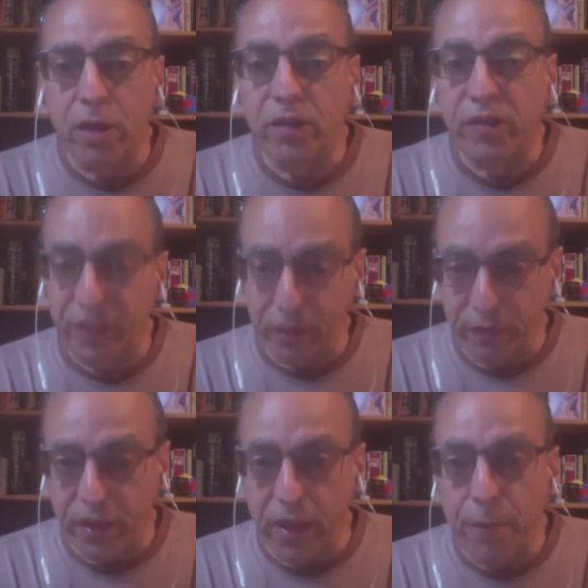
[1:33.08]

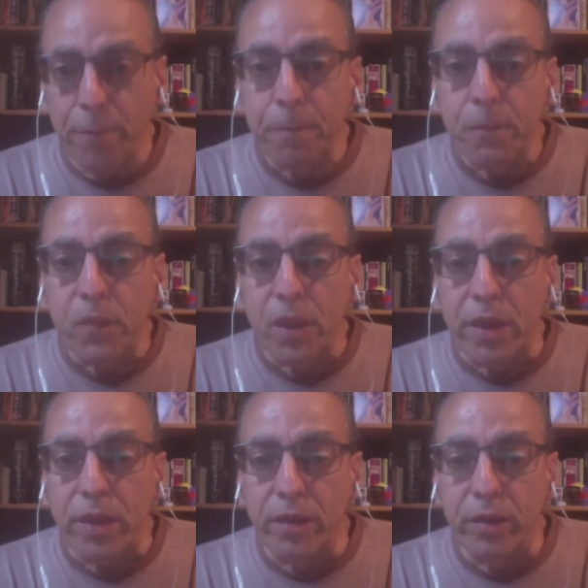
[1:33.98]
Silva
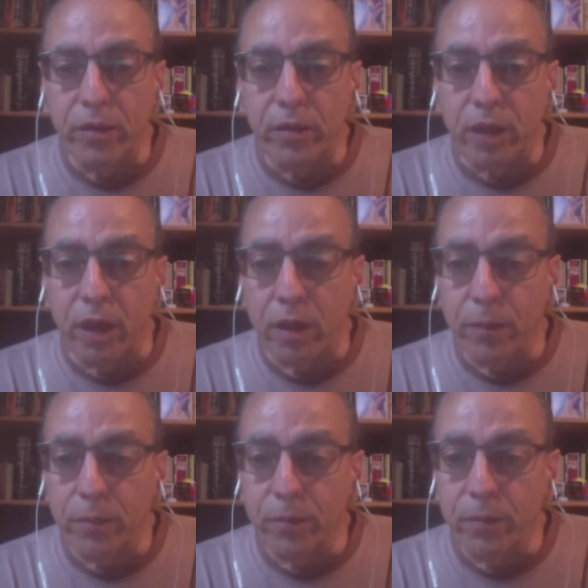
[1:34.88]
is
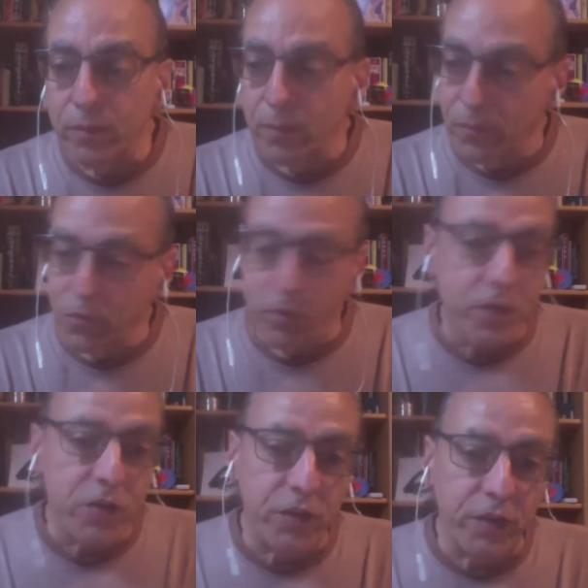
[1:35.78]

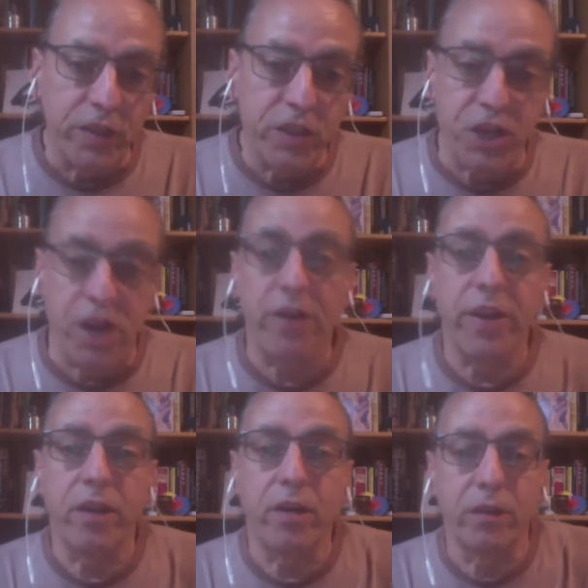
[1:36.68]
graciously
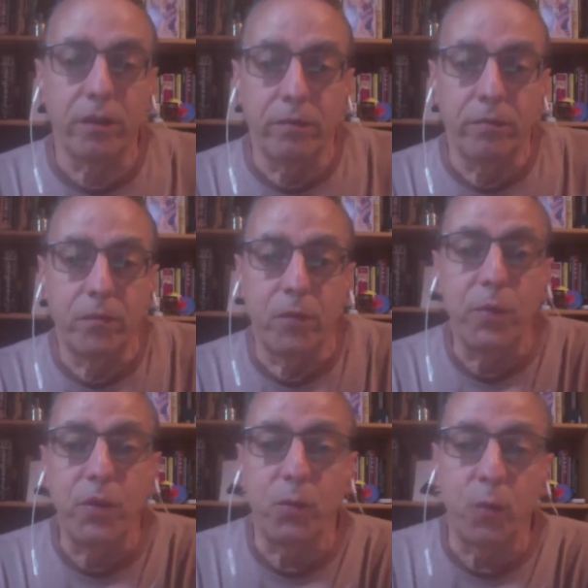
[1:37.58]
sharing her
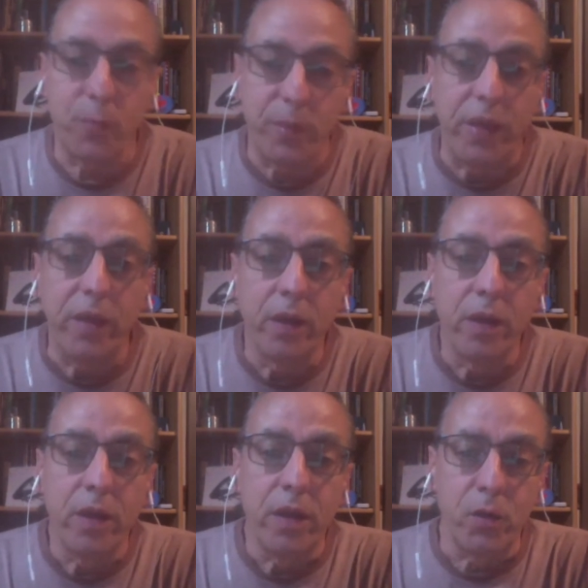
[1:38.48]
computer with me
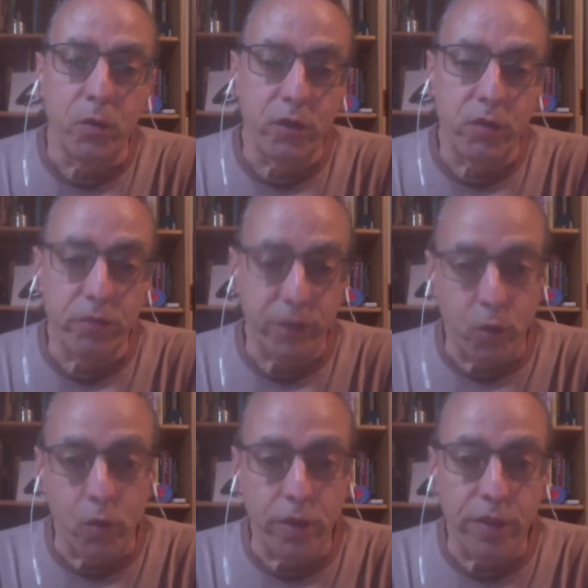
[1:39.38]
in order to
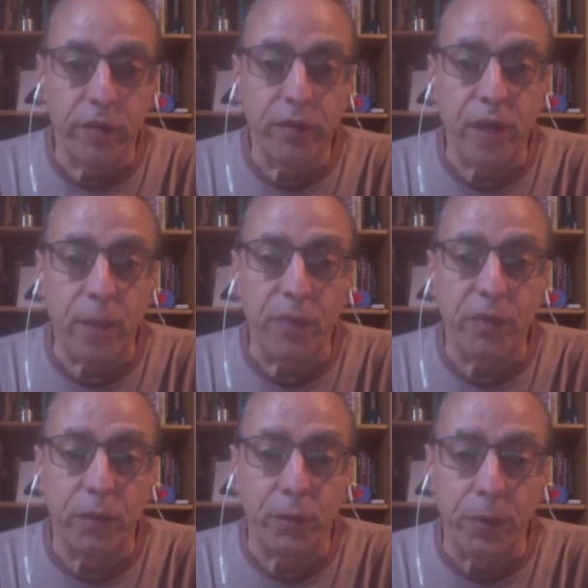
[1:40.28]
record this
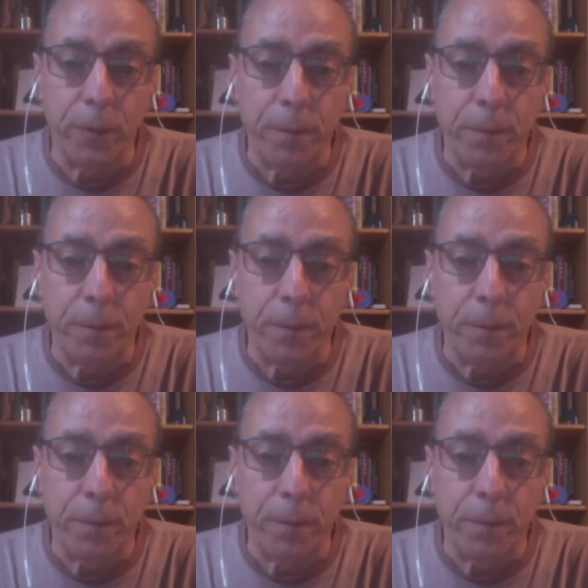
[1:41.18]
episode.